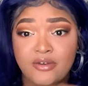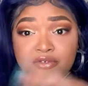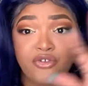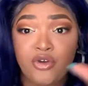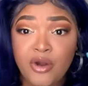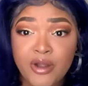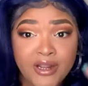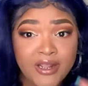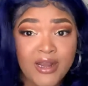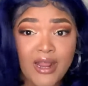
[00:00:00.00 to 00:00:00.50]

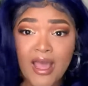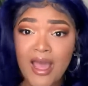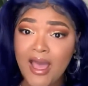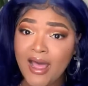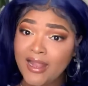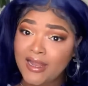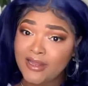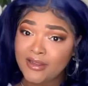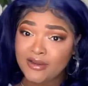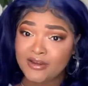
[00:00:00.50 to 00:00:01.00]

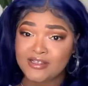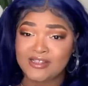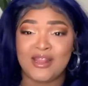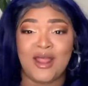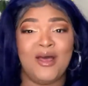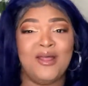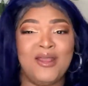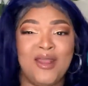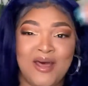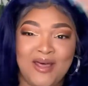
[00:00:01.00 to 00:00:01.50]
$40.
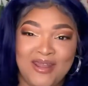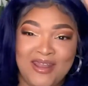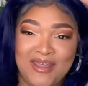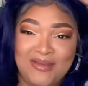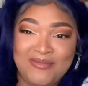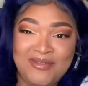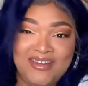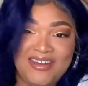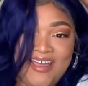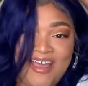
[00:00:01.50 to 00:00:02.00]
No, let
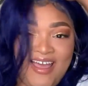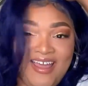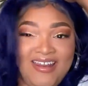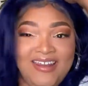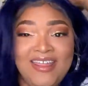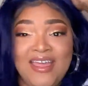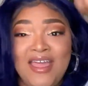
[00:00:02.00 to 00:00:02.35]
me not.